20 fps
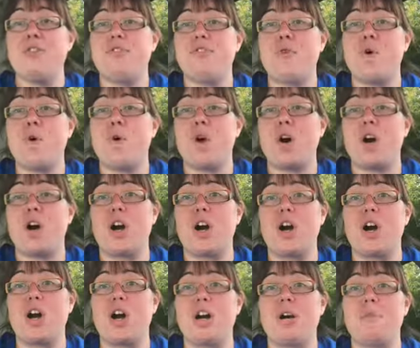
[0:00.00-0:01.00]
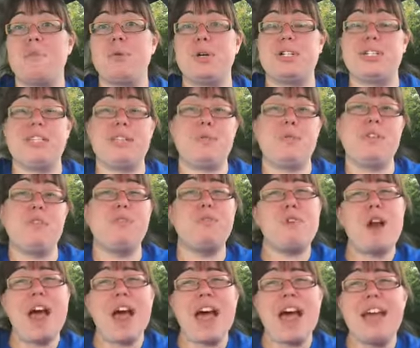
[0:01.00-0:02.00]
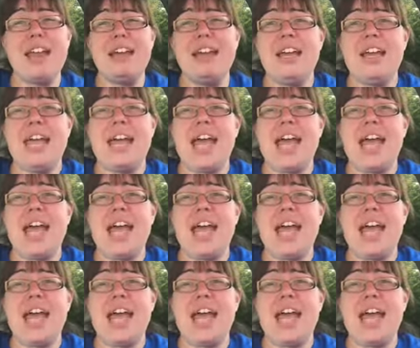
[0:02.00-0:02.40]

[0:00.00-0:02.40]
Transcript: for books that we've read,